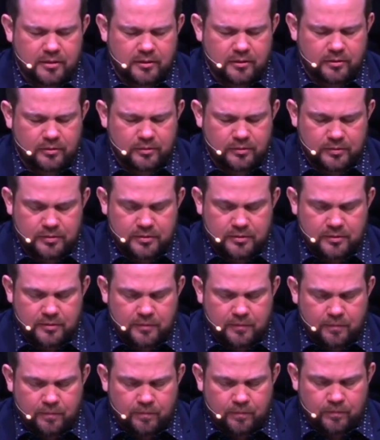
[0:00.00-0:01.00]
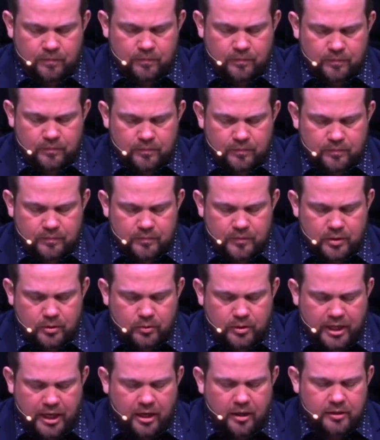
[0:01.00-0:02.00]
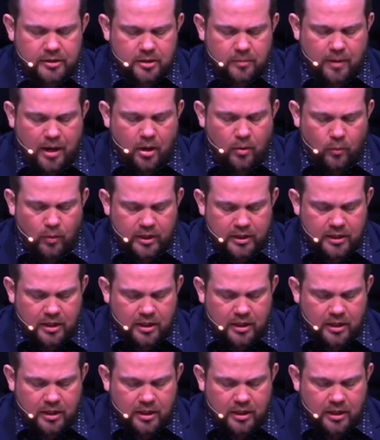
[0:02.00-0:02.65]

lose. Who cares about what